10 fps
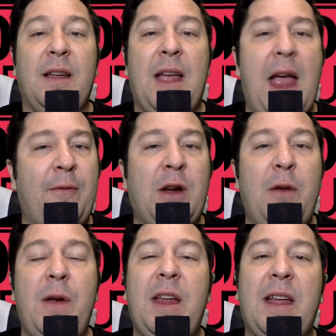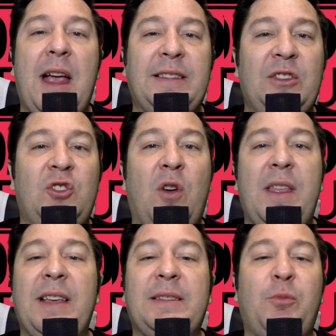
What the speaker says: Have a great week, guys. Enjoy this.